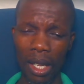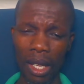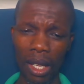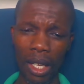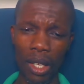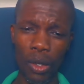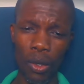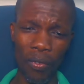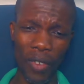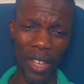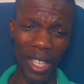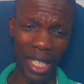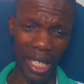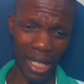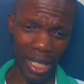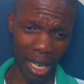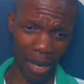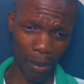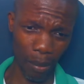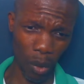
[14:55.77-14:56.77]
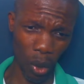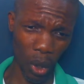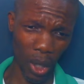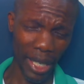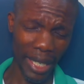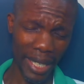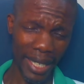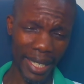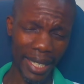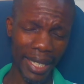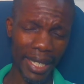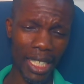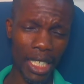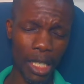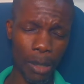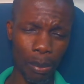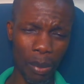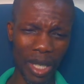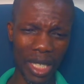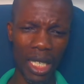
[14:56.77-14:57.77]
into further turmoil,
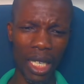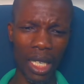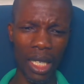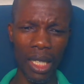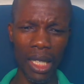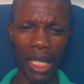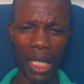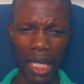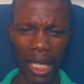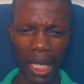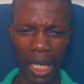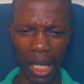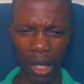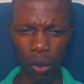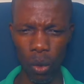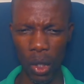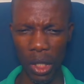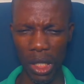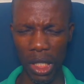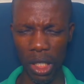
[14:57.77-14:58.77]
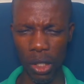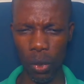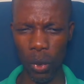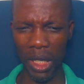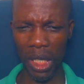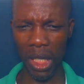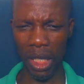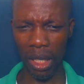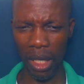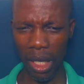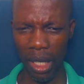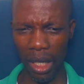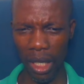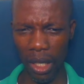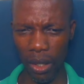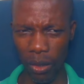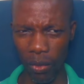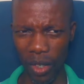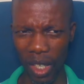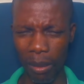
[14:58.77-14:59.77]
especially a war situation.
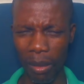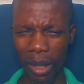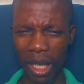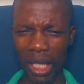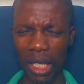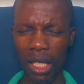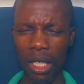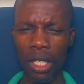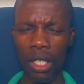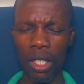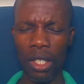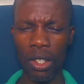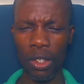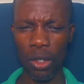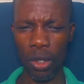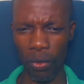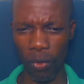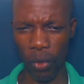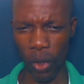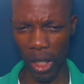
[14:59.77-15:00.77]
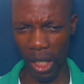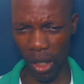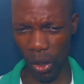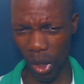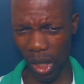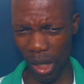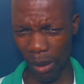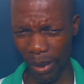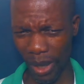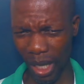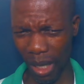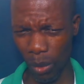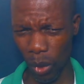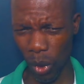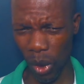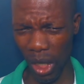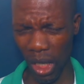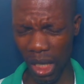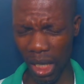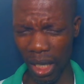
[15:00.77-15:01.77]
Thank you very much. Don't forget to subscribe
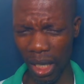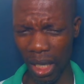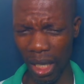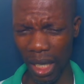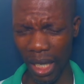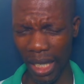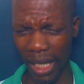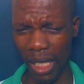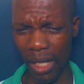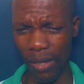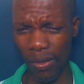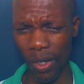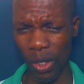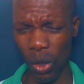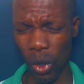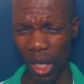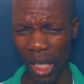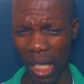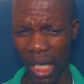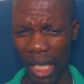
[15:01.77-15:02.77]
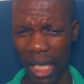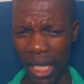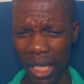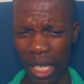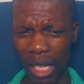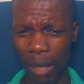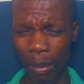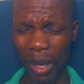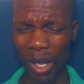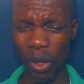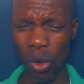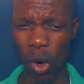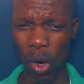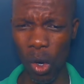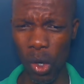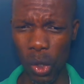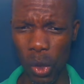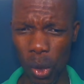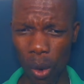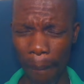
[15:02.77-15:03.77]
to this channel, like this video and share, but
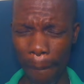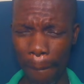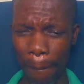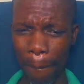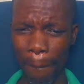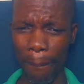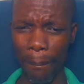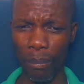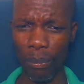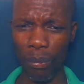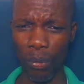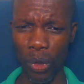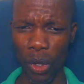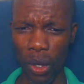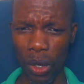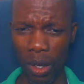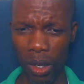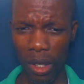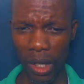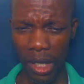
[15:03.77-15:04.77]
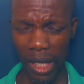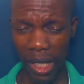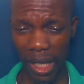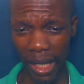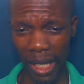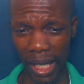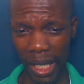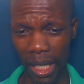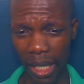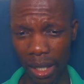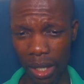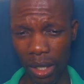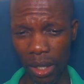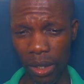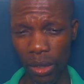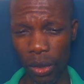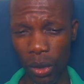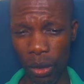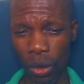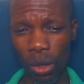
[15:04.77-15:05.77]
also send
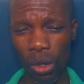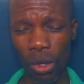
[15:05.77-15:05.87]
through